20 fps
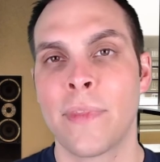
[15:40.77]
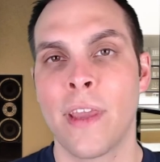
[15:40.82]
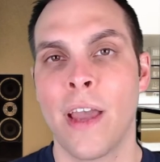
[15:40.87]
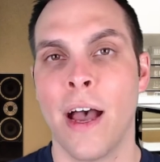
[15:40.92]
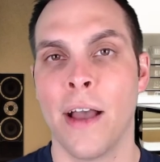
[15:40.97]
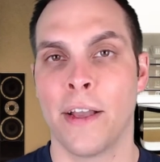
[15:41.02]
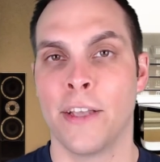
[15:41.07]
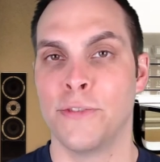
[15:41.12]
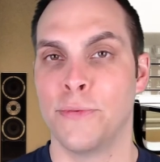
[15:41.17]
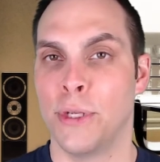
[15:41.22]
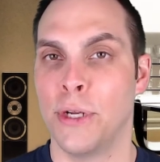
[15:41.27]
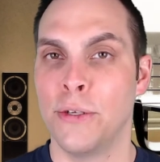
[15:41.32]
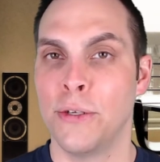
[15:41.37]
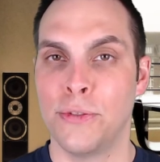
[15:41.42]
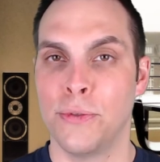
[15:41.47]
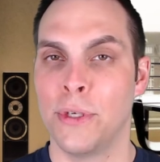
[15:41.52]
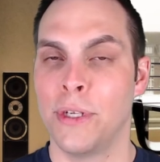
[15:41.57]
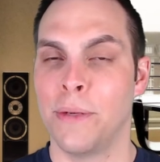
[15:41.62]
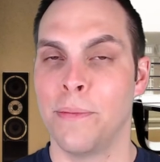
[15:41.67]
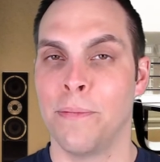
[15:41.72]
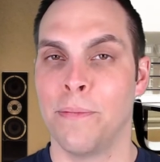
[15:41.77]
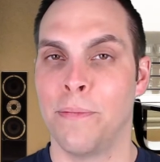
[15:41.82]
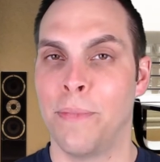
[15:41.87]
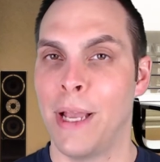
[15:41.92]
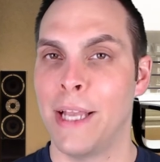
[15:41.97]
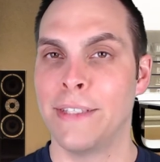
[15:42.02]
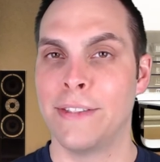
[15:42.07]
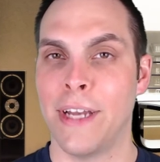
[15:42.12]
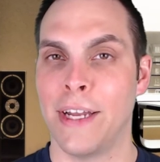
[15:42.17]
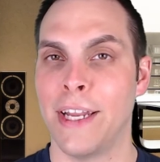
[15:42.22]
Because uh, we don't do it
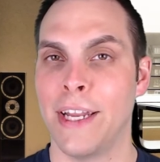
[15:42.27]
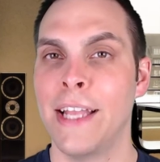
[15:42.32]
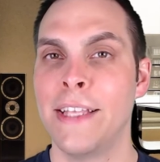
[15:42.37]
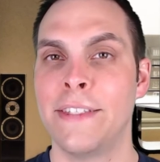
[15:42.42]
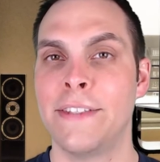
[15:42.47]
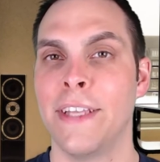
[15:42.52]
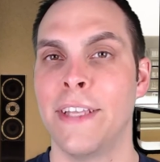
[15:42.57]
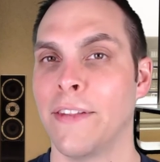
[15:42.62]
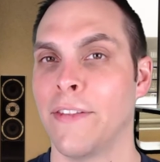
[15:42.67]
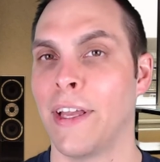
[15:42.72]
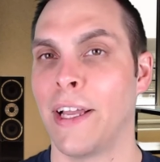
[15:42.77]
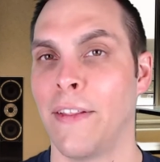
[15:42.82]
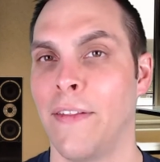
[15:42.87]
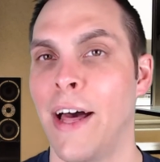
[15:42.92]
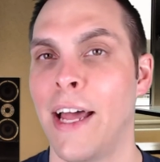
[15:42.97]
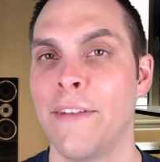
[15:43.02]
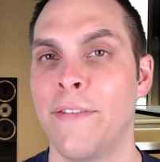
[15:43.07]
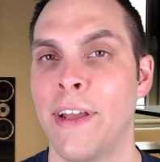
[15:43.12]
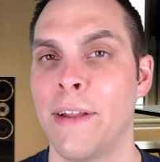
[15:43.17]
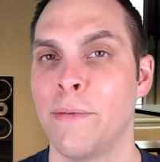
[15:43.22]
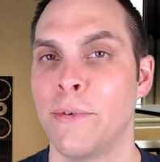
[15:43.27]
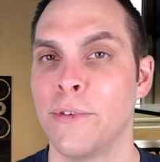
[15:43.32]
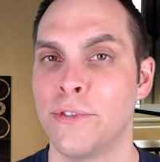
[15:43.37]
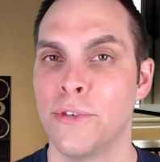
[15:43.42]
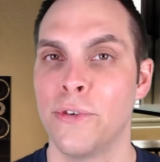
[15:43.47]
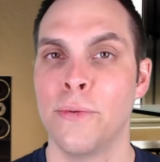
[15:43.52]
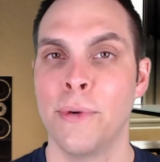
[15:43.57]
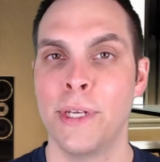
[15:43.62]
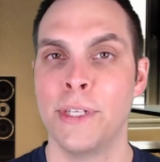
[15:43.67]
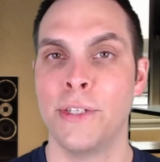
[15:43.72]
based on instinct like a lot of animals
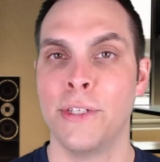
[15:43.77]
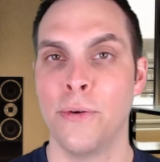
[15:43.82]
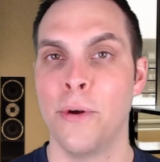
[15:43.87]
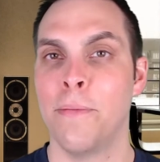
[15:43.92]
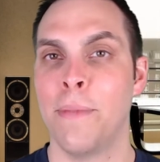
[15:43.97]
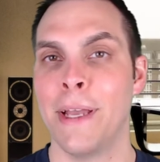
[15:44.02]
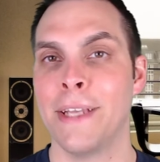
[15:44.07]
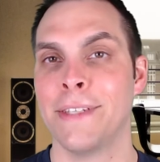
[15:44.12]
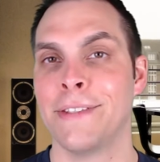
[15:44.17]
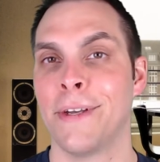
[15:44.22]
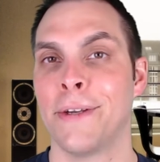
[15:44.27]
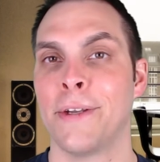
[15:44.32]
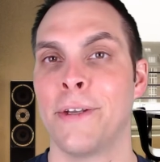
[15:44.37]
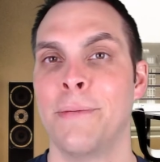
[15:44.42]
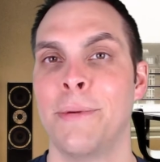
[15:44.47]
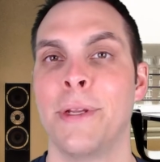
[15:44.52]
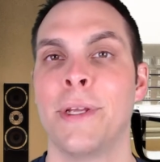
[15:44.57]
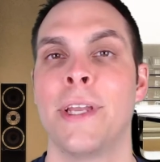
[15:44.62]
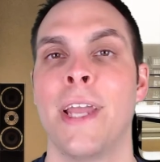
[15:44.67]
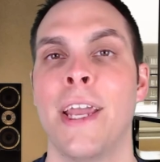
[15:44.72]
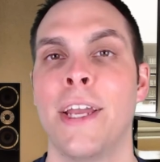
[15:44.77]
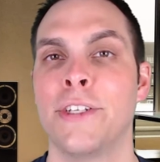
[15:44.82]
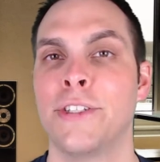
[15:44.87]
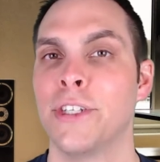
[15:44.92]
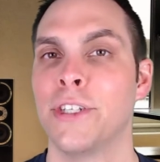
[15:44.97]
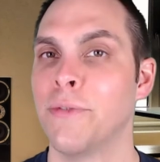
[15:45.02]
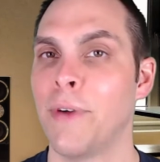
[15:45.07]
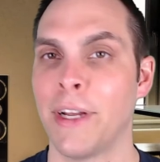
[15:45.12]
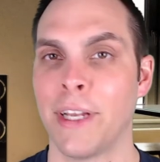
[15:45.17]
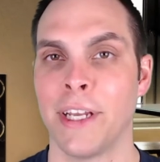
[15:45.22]
do, we do it based on
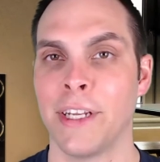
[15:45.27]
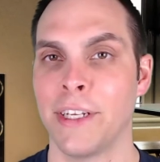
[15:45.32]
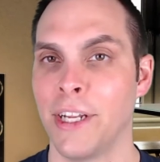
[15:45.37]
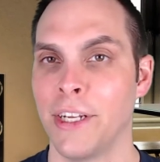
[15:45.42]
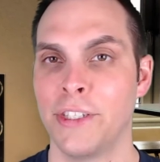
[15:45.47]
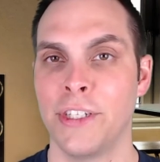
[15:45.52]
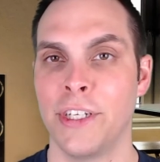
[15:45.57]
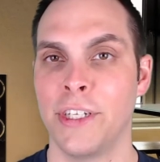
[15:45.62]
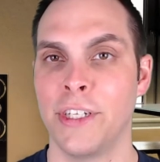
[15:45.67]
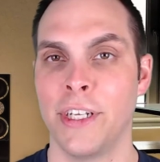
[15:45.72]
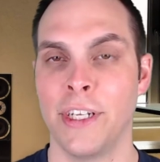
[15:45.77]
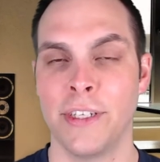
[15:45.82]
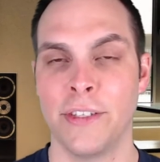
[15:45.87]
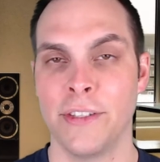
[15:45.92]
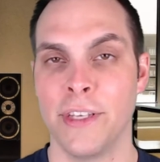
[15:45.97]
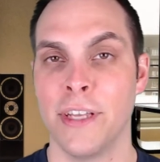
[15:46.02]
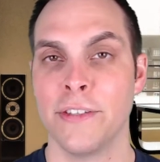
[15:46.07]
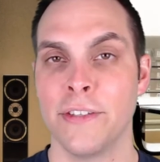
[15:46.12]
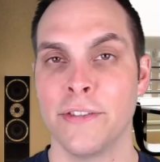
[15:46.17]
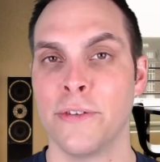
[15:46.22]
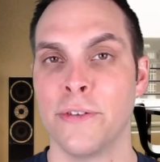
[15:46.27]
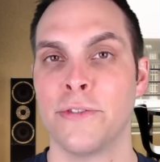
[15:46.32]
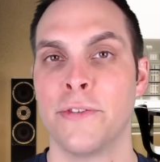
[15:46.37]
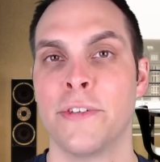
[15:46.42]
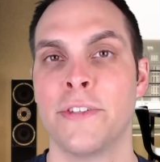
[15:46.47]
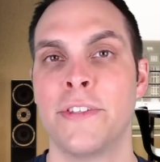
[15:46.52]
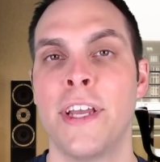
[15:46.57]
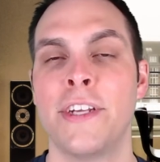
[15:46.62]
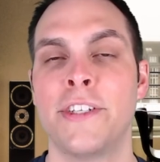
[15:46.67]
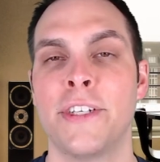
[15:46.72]
communication, recognition, and, and
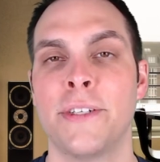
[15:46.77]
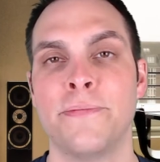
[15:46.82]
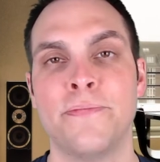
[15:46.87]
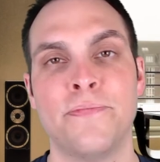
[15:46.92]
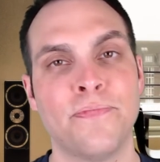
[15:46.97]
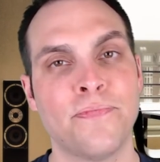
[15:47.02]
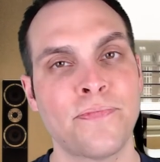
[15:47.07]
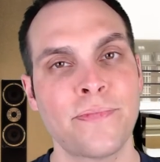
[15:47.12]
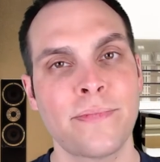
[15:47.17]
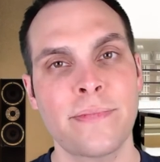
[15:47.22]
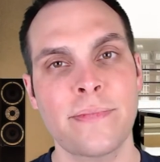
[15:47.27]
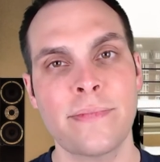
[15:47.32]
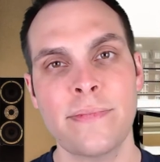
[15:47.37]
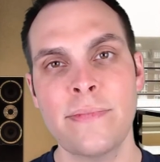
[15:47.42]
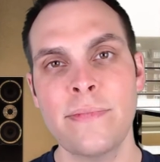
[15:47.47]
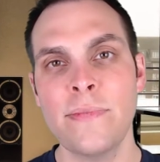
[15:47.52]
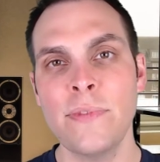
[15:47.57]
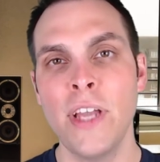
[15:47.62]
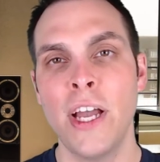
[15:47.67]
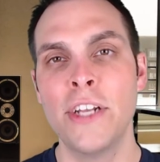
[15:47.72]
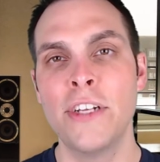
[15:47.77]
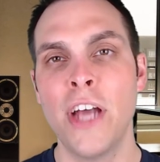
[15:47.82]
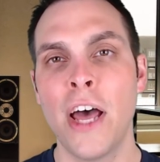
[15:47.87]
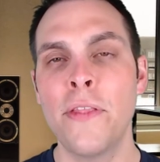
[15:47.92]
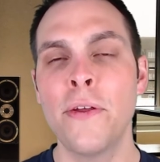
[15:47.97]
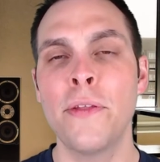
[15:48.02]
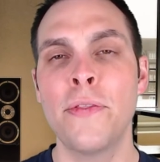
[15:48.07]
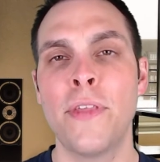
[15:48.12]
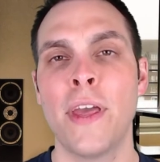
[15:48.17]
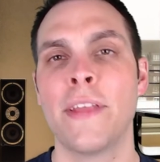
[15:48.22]
socialization.
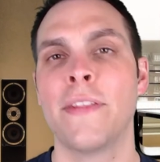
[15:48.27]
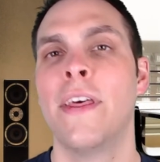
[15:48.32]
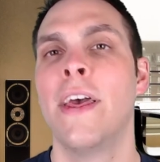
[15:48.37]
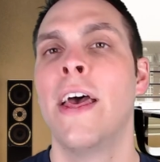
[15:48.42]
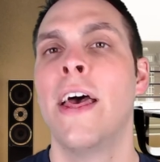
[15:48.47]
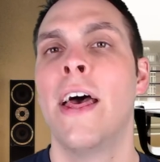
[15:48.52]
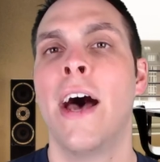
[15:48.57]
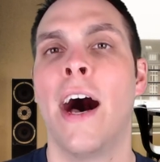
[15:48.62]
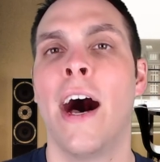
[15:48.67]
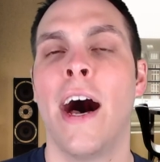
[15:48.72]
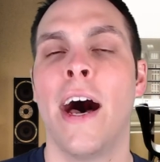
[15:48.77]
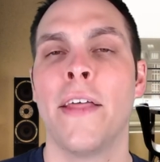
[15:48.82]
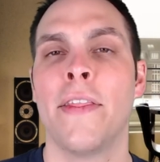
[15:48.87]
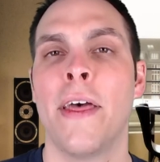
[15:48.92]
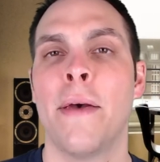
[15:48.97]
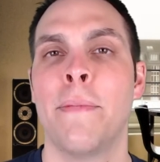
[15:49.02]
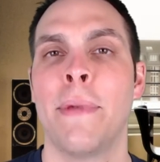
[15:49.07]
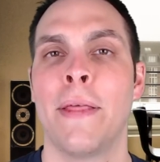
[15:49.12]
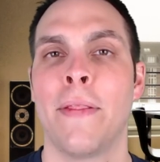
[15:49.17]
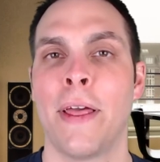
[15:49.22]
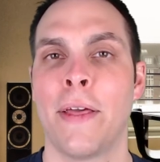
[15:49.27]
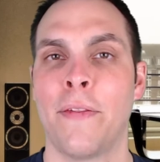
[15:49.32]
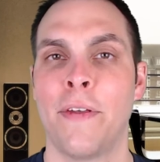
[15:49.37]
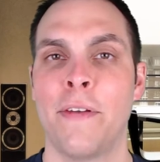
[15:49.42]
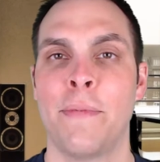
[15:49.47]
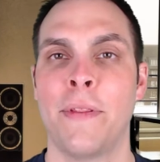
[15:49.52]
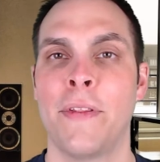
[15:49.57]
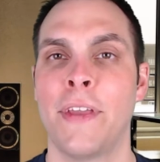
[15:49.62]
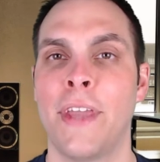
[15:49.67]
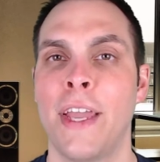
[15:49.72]
Another thing uh, that may likely
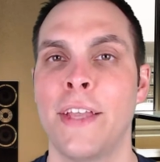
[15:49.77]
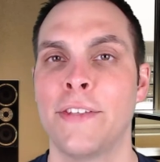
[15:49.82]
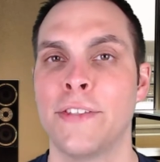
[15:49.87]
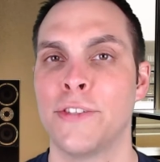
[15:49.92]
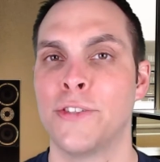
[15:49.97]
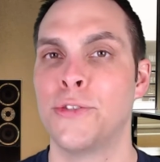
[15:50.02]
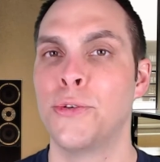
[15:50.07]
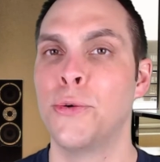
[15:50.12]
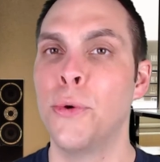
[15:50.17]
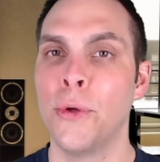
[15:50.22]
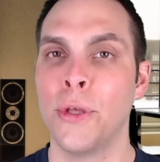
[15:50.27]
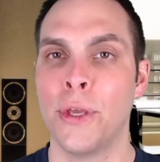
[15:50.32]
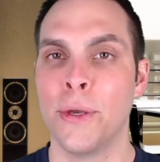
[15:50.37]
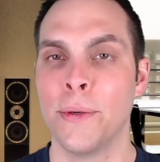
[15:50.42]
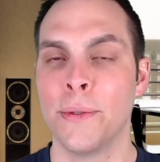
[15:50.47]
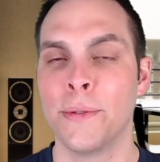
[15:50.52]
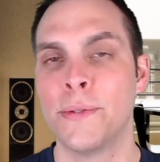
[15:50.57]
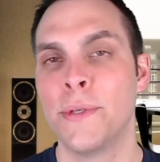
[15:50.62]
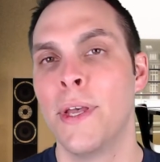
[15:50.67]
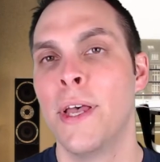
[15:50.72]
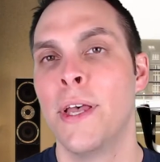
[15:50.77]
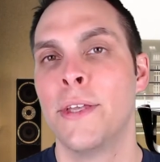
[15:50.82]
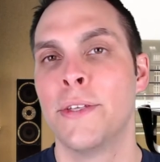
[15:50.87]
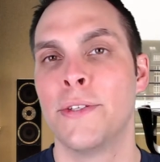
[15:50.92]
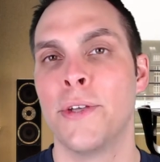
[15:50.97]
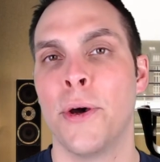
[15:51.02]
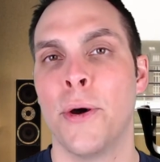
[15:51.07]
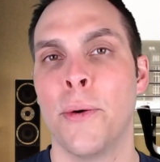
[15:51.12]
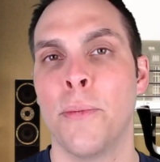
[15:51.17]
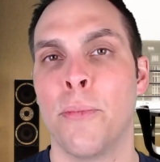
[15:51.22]
have been the case is tool use.
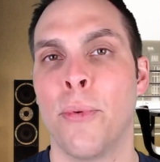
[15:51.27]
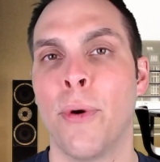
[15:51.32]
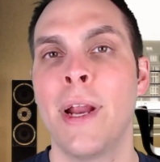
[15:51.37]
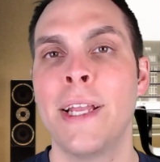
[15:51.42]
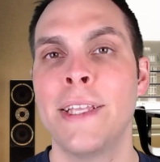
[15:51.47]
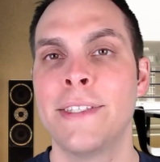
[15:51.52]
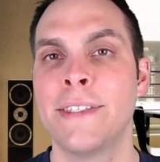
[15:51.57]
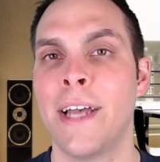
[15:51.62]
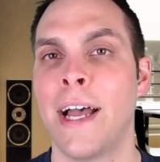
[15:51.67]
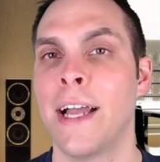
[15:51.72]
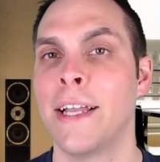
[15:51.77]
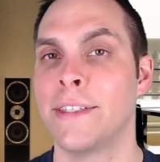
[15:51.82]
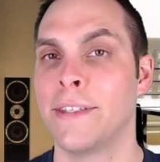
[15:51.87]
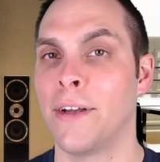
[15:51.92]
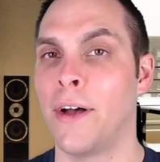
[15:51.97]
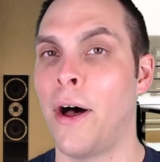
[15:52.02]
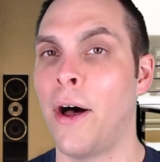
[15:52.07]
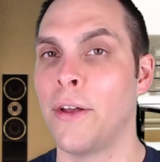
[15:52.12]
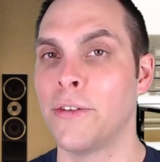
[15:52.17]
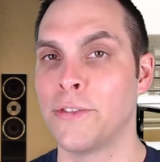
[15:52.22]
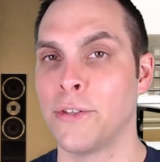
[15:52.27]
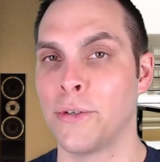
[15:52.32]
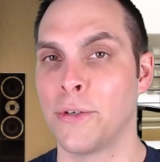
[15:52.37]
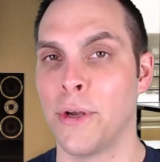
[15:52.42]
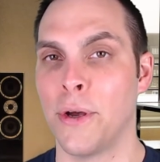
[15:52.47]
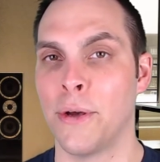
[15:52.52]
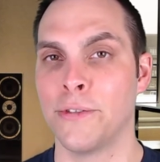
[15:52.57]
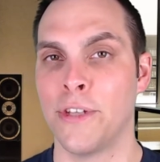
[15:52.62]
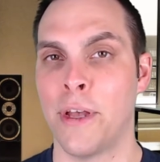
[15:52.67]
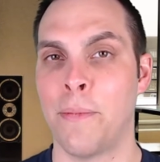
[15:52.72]
So brain size also
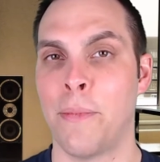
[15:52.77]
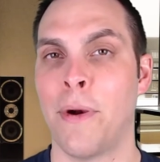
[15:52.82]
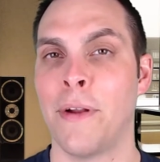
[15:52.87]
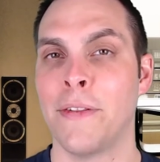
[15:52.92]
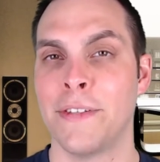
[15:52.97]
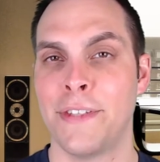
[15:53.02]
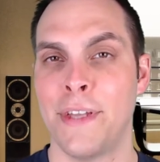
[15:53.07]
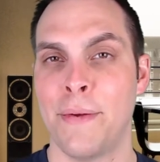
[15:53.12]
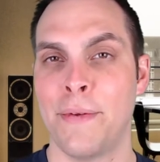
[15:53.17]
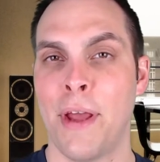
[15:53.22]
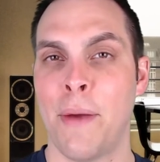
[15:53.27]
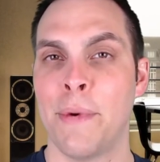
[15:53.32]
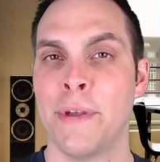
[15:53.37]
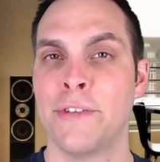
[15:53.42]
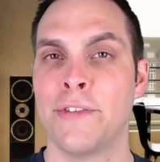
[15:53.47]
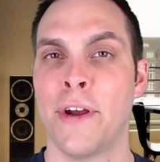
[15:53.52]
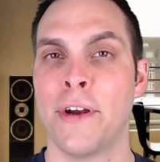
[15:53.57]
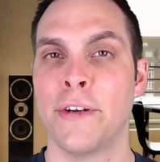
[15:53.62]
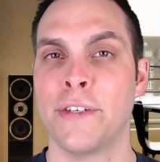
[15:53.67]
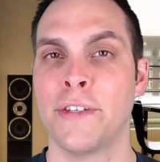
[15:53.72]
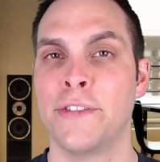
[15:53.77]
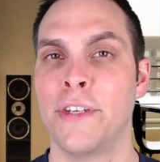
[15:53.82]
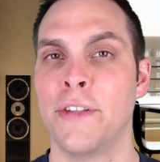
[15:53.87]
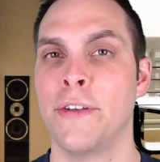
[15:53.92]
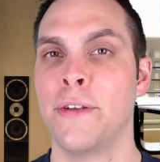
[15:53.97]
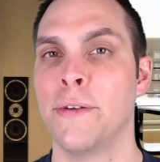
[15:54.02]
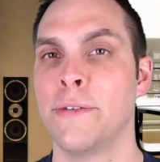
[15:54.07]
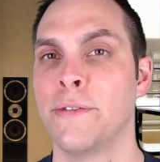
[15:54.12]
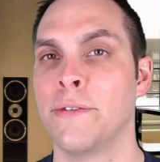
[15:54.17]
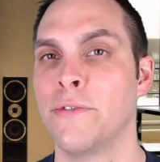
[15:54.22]
goes up around the same time we started to see the
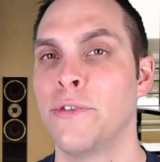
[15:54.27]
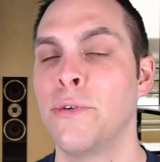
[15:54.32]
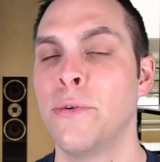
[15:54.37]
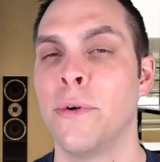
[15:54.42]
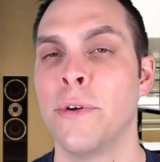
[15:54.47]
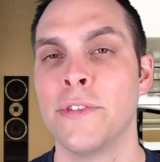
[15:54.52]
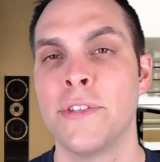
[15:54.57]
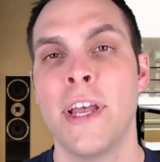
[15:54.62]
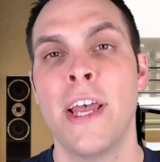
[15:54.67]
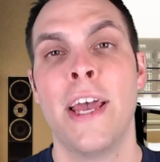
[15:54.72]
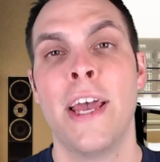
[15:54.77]
use of tools.